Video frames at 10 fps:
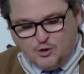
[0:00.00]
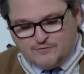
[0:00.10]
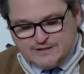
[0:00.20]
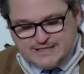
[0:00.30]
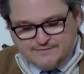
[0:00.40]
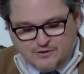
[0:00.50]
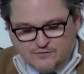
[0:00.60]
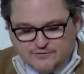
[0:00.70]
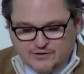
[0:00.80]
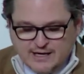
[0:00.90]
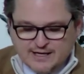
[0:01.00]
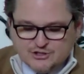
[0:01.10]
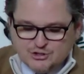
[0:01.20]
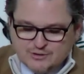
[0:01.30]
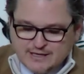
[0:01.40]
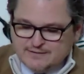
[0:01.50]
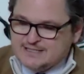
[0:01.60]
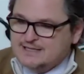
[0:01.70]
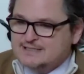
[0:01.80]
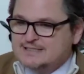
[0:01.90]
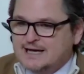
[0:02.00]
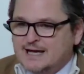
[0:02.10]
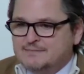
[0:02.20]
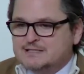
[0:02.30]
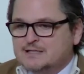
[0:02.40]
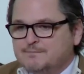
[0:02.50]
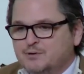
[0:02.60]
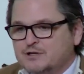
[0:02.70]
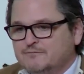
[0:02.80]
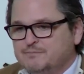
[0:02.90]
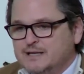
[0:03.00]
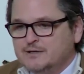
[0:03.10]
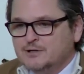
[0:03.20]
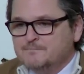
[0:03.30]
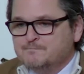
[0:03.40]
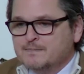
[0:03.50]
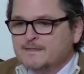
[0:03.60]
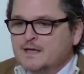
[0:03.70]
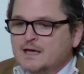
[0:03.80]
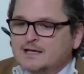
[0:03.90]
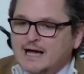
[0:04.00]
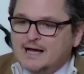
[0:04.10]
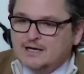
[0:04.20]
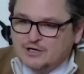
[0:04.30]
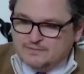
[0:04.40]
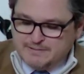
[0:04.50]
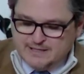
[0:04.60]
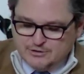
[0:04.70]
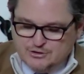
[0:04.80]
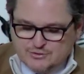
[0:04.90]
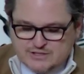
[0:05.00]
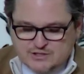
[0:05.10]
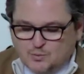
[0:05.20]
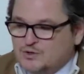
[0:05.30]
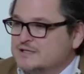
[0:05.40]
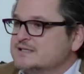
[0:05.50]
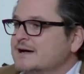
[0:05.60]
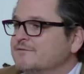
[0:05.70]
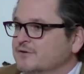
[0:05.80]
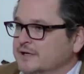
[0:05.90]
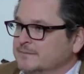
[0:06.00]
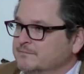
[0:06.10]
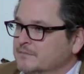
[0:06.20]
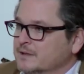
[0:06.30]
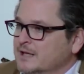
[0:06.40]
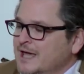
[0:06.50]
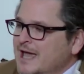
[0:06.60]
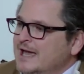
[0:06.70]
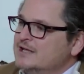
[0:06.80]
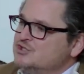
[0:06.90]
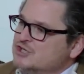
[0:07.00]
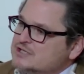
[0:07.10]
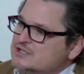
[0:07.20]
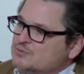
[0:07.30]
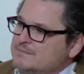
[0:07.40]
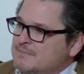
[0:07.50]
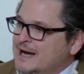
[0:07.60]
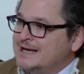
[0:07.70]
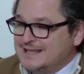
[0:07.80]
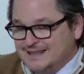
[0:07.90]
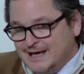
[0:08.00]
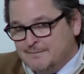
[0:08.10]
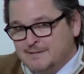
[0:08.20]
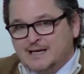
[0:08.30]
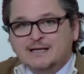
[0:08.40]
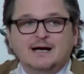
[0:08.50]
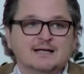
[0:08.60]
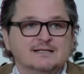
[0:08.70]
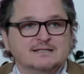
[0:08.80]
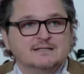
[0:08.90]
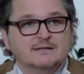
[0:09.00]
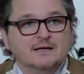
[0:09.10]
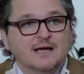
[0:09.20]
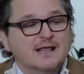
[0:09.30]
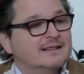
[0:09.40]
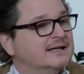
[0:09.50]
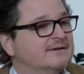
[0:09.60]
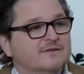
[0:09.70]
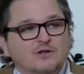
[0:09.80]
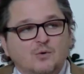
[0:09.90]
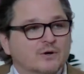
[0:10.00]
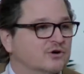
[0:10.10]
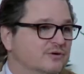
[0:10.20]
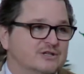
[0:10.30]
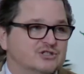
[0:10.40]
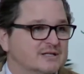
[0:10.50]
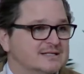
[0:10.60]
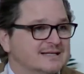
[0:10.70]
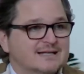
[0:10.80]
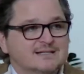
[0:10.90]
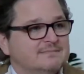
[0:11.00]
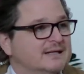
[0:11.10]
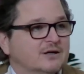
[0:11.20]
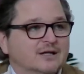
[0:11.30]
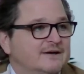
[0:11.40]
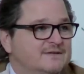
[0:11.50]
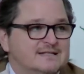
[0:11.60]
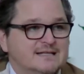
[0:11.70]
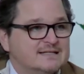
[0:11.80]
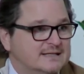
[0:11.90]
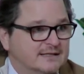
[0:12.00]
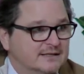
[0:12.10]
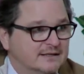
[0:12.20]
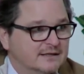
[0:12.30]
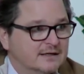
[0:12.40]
Over two dozen times in the book of Peter, Peter uses the word suffering. And it's just to remind them and us that even though we're Christians, it doesn't mean our life is easy.